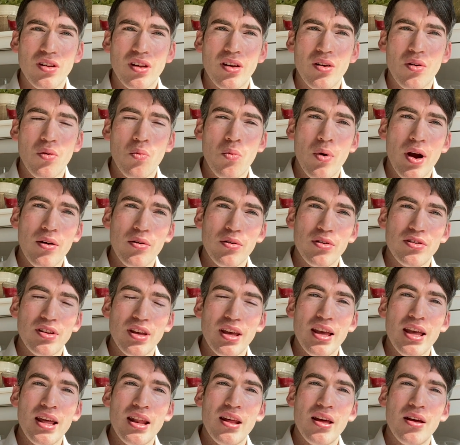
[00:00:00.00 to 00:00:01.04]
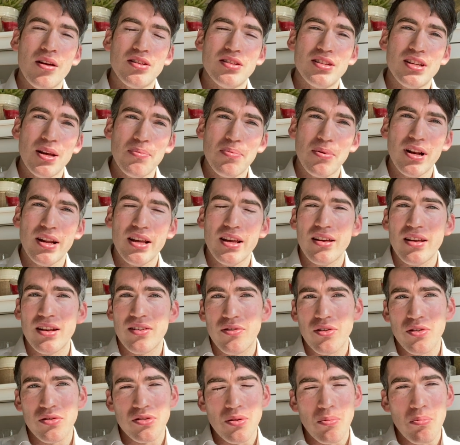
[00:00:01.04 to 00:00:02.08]
Whereas typically if it
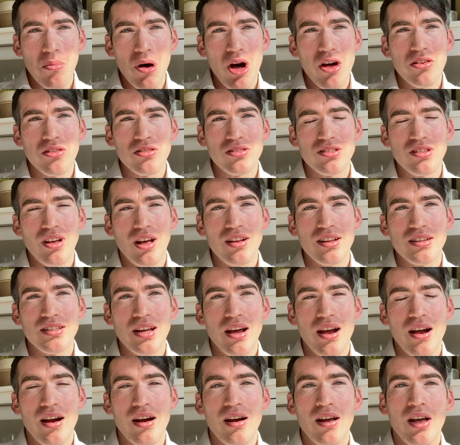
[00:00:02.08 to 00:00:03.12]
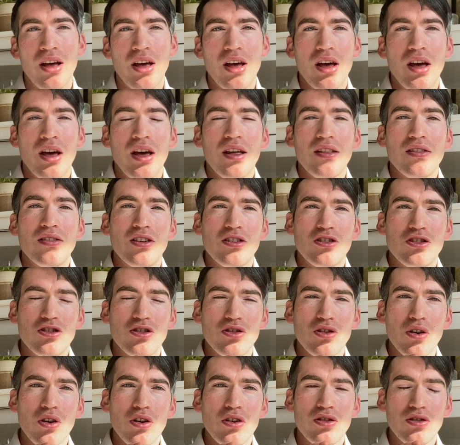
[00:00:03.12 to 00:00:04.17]
was a modern solitaire, the
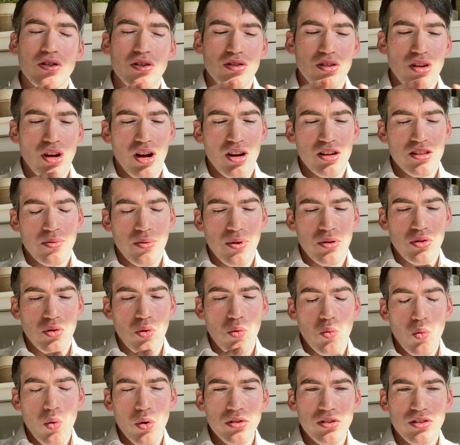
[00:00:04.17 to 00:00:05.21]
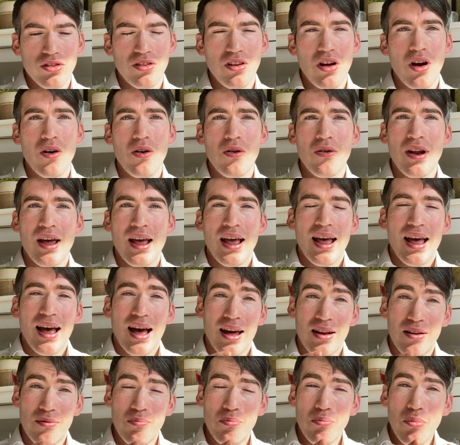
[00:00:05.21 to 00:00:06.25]
cert talks about the 1 stone,
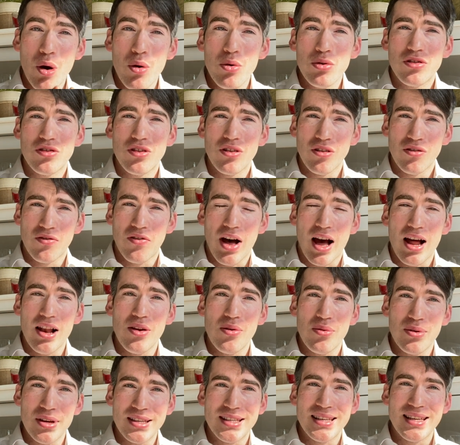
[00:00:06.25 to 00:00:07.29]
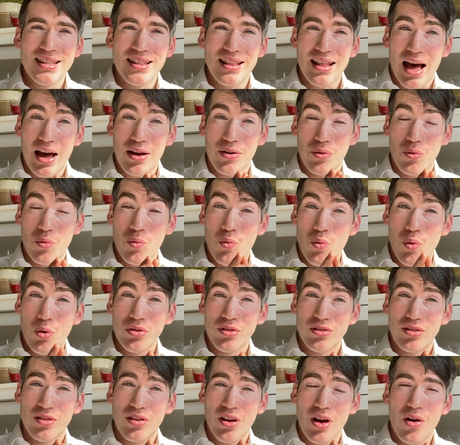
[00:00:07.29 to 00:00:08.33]
and most of your value is in that 1
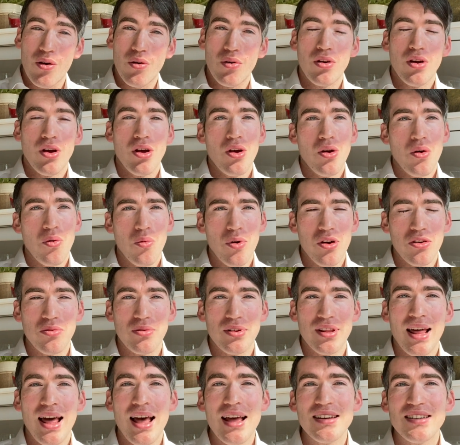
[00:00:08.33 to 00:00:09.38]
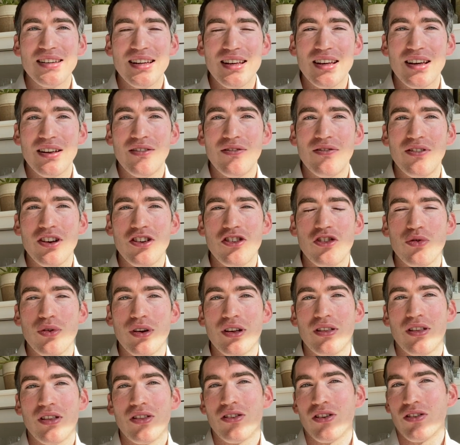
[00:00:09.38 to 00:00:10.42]
stone. Whereas with an antique and a vintage
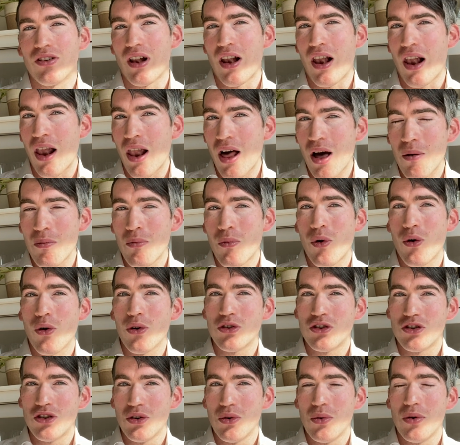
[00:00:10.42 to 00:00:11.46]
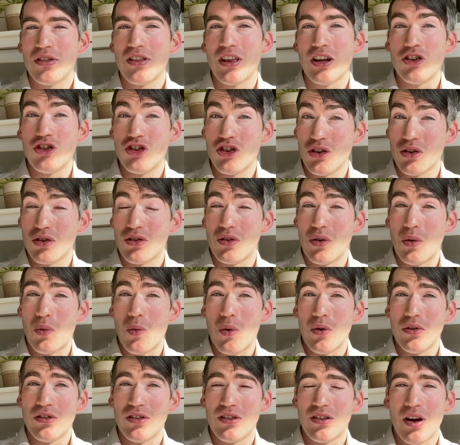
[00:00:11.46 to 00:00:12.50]
ring, there's a lot more to it than just the
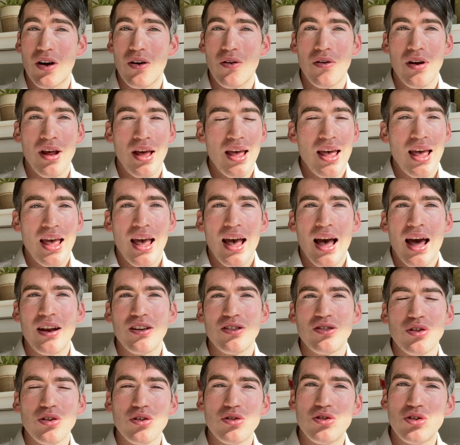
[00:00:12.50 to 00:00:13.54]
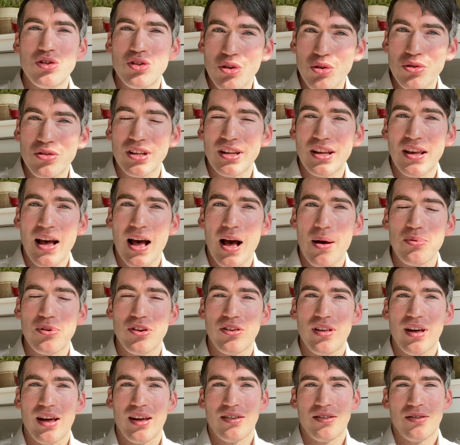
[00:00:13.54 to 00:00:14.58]
1 stone, and a cert doesn't capture
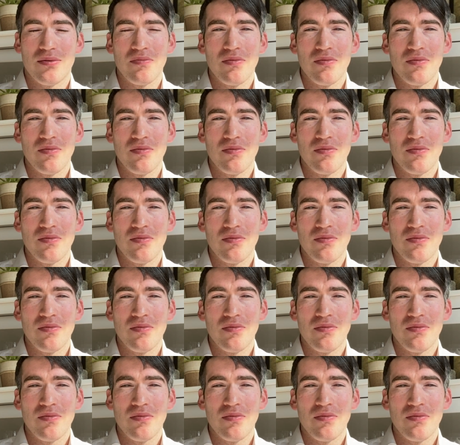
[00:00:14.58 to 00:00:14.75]
that.